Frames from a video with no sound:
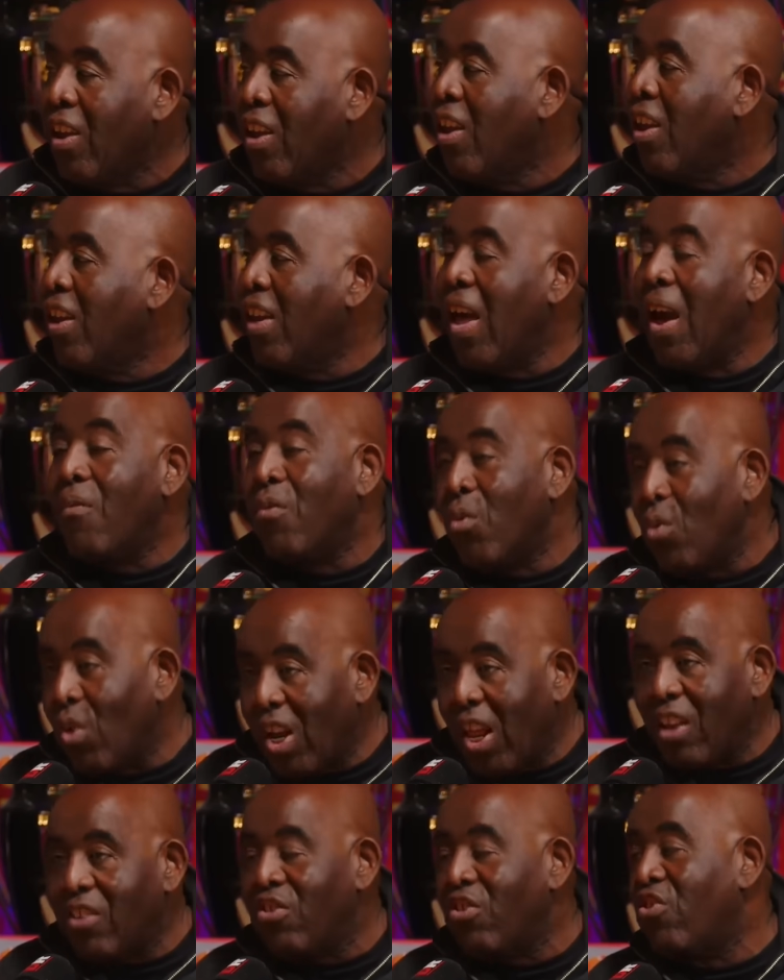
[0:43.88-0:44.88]
they have a
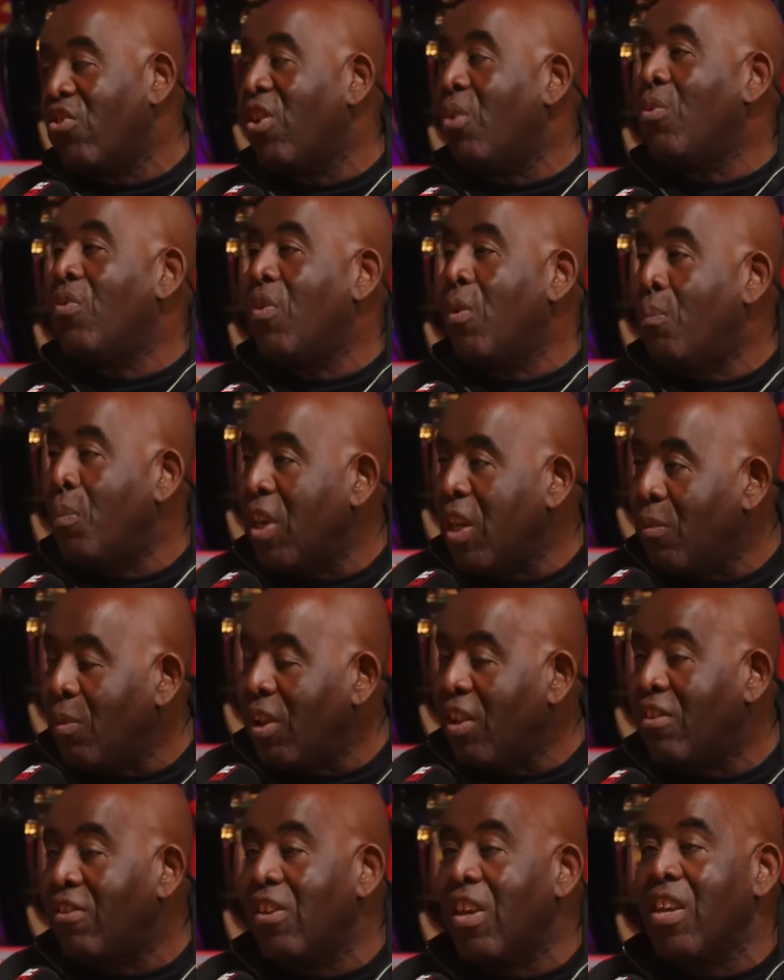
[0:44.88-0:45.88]
relationship with your
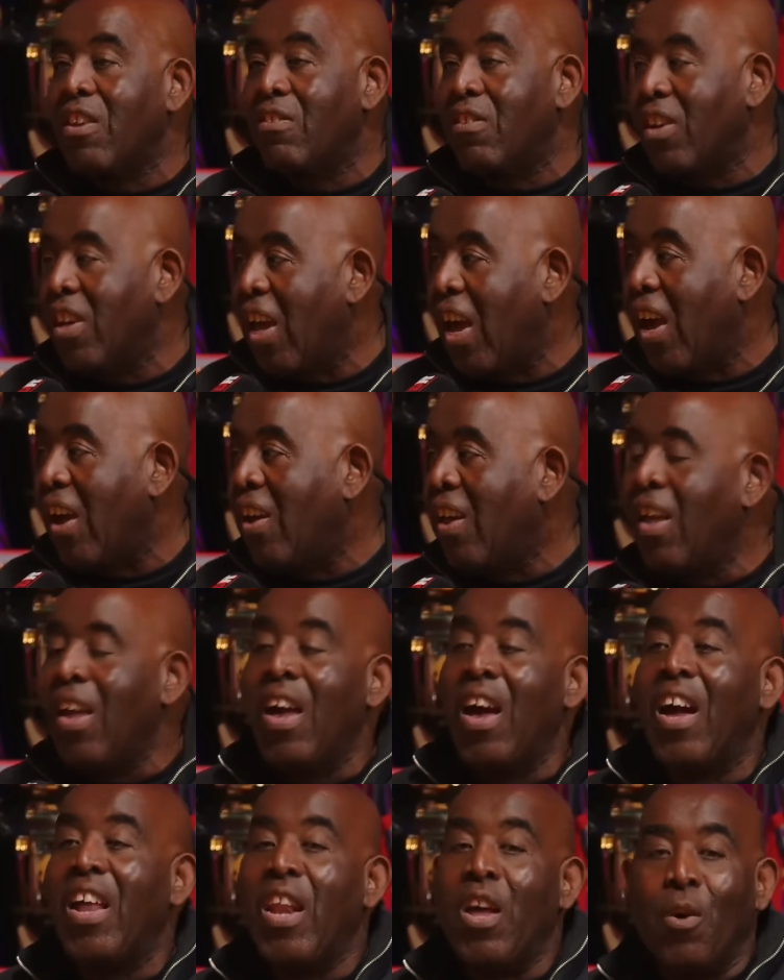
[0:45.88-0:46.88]
BBCs and that,
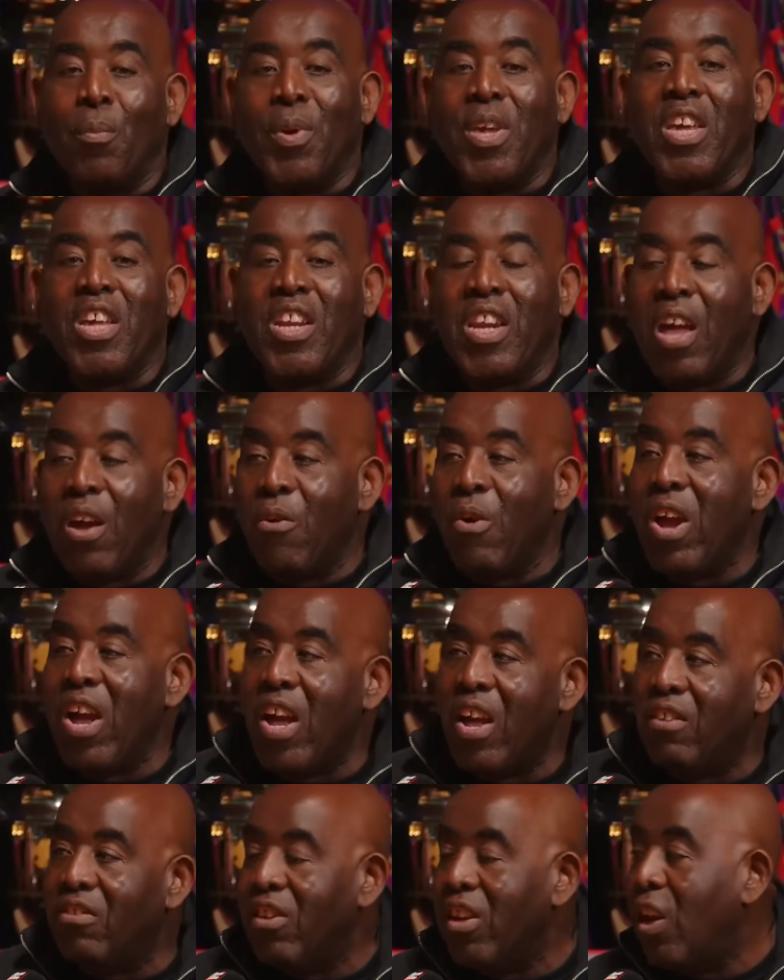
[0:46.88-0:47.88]
and they'll be in their
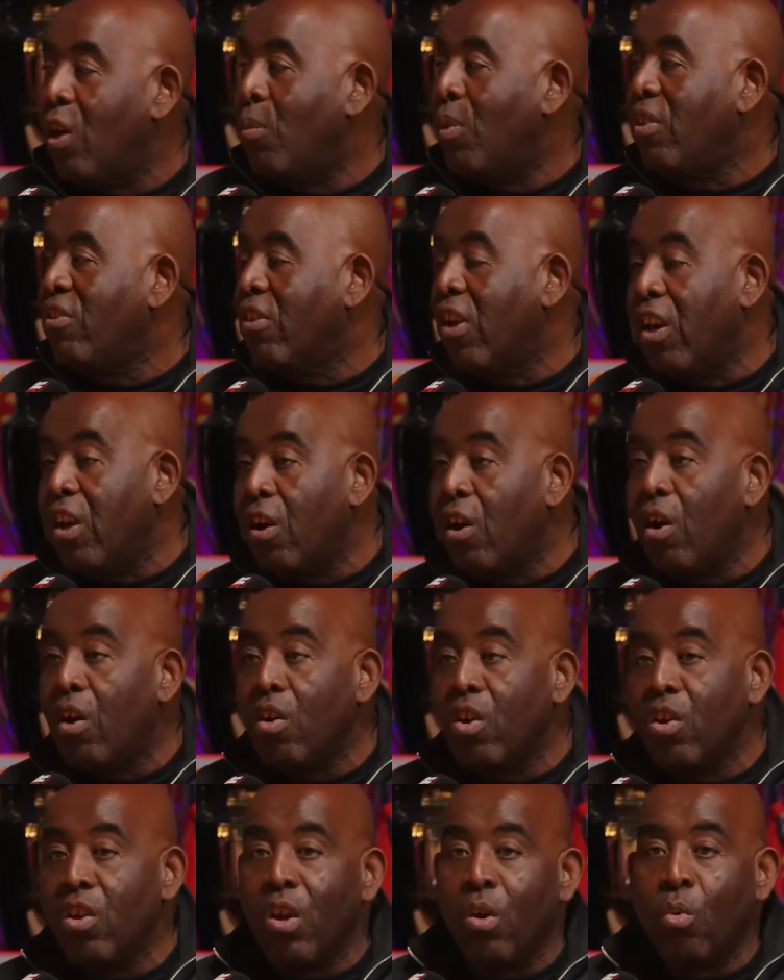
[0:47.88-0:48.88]
ears and they'll be saying, oh,
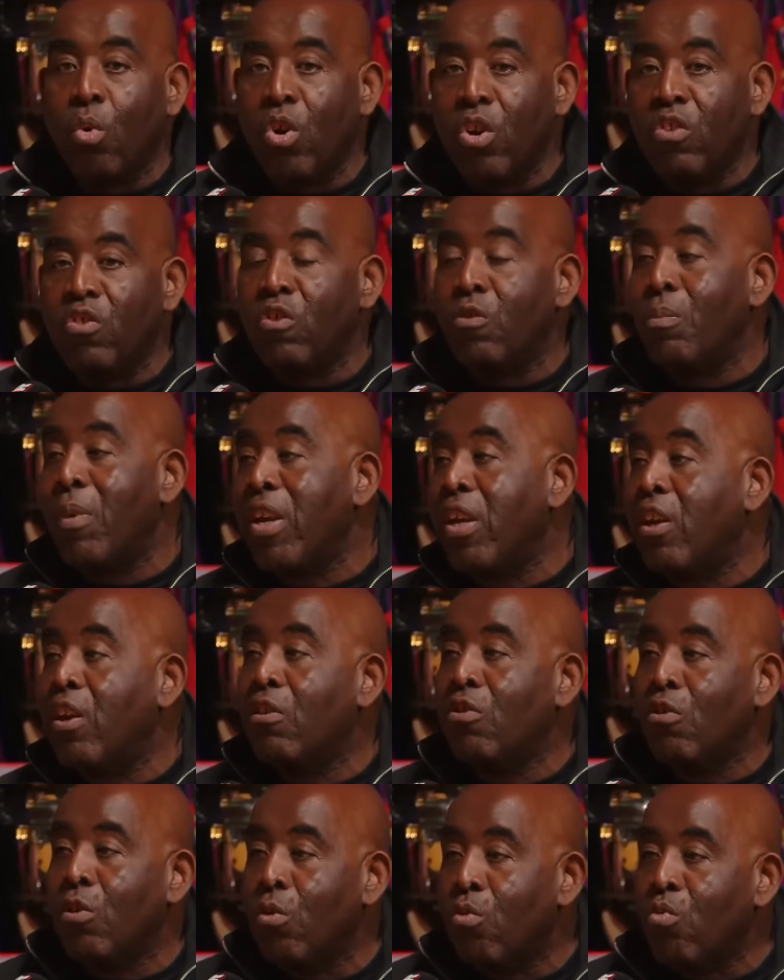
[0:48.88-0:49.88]
you know what, this is making
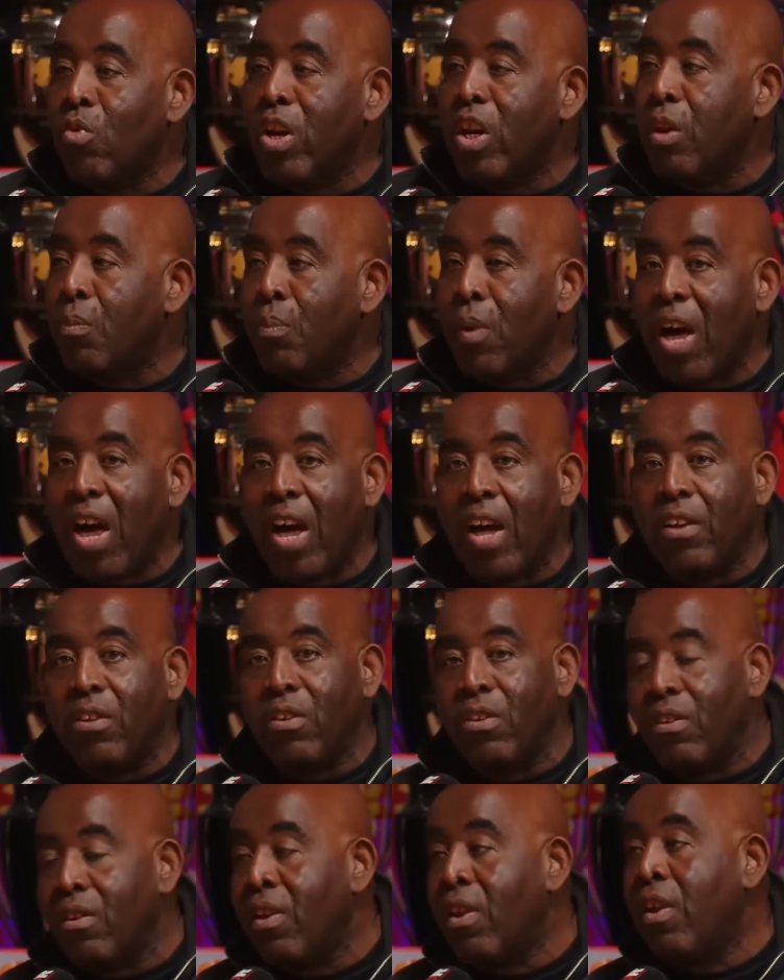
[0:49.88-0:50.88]
us look really bad
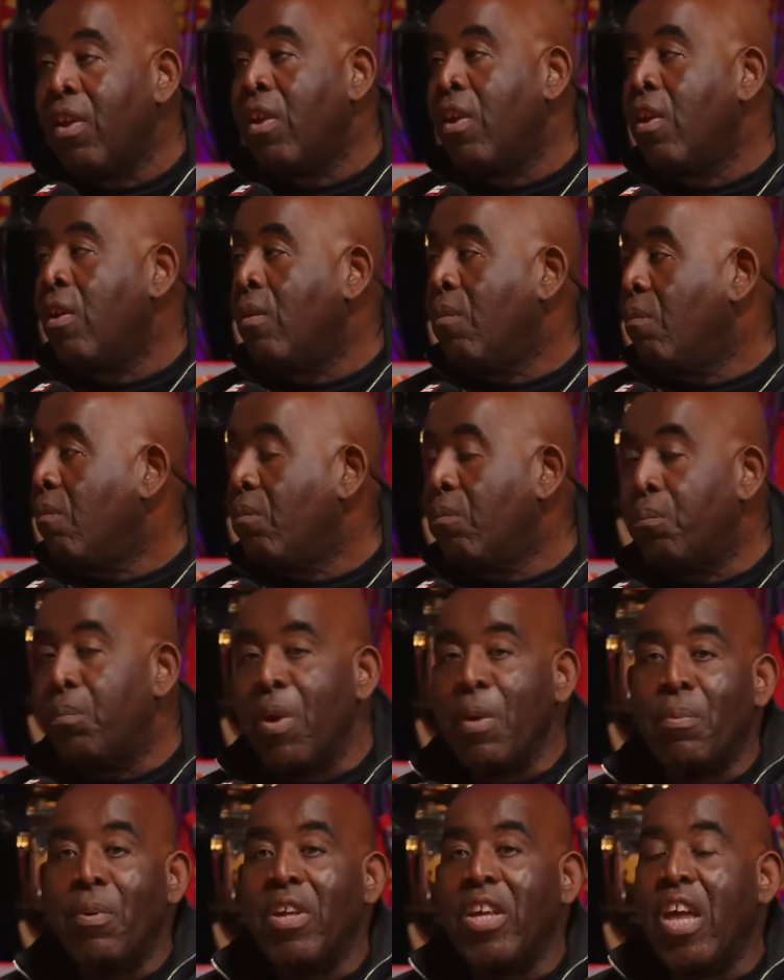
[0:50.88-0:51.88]
and
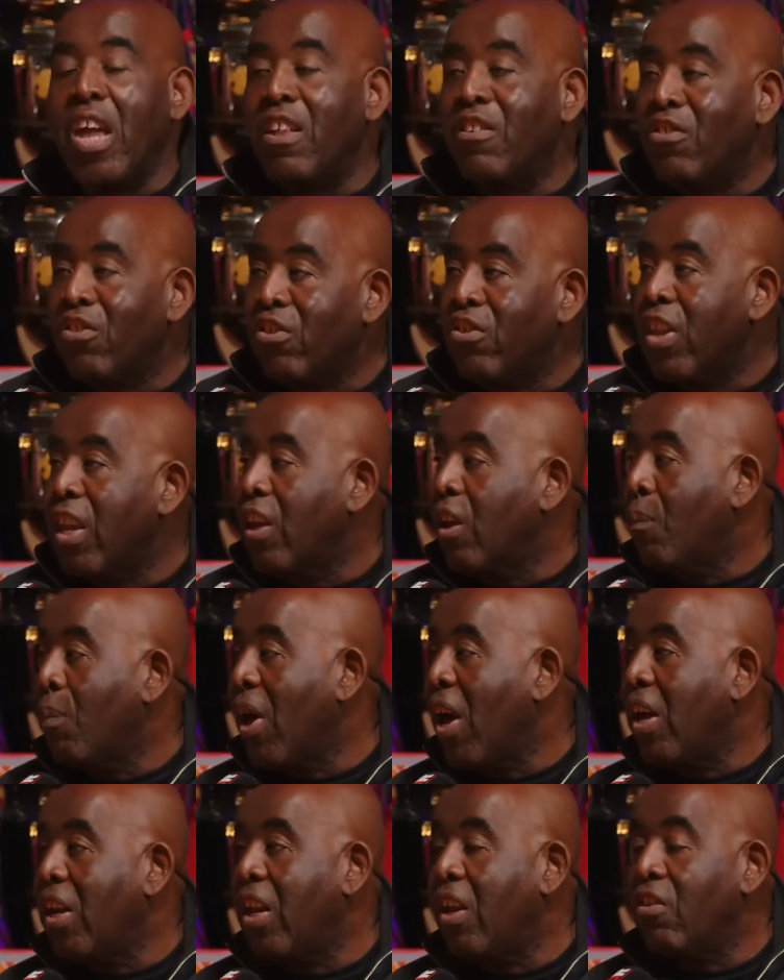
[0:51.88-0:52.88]
people are getting stick
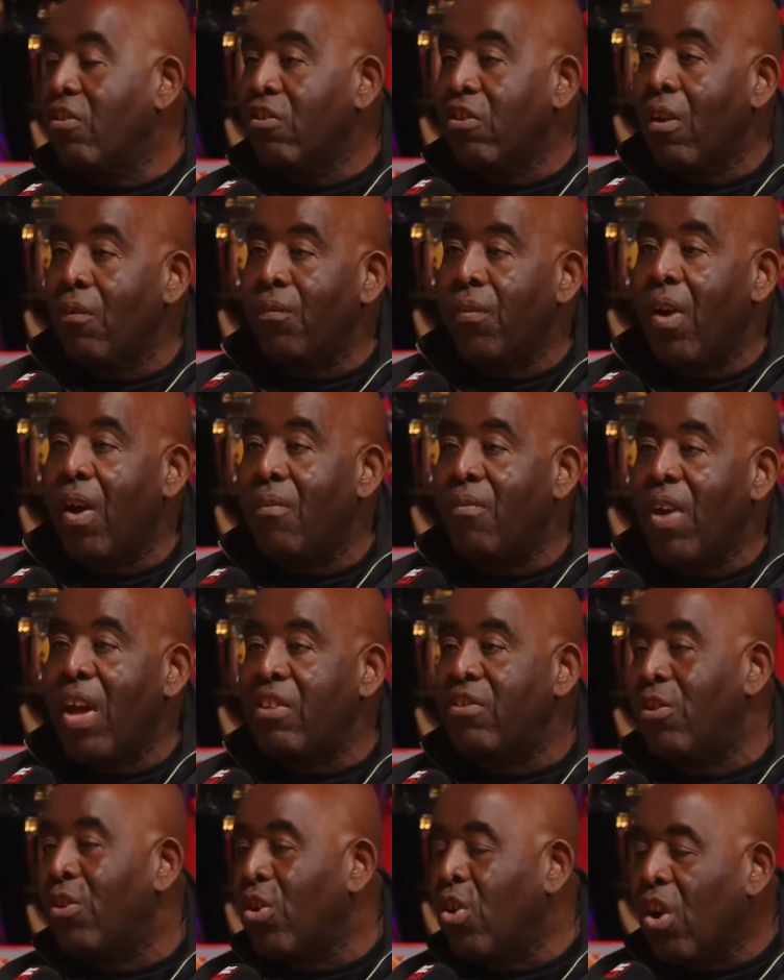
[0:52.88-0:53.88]
about it and stuff like
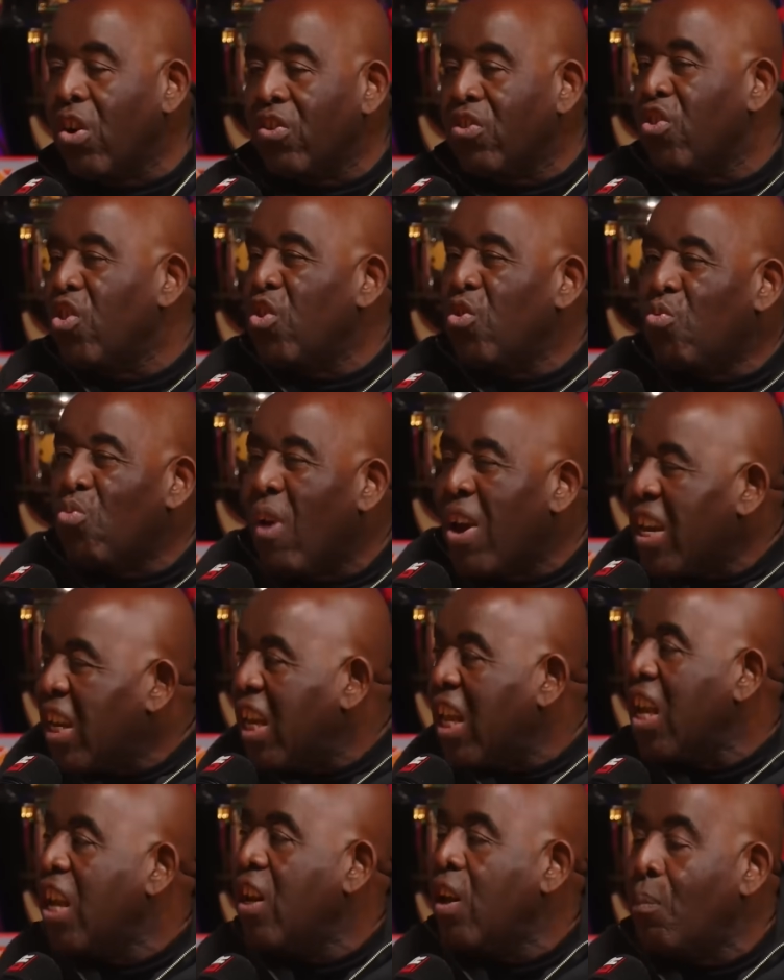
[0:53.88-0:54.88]
that. So guys, can you
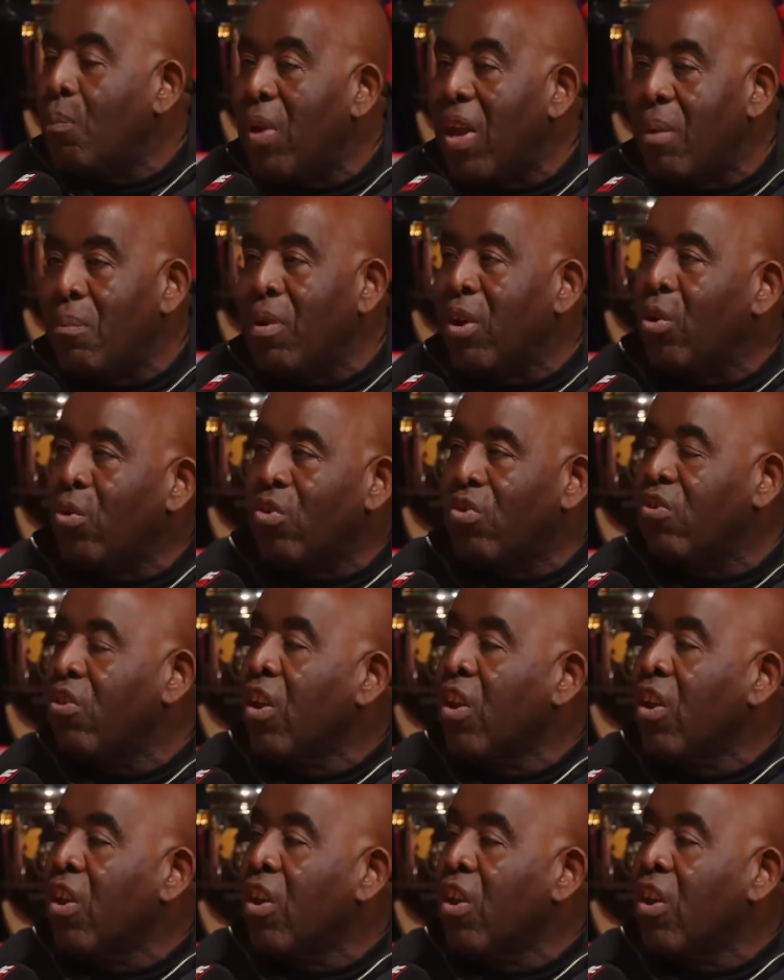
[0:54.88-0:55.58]
rein it in a bit? Because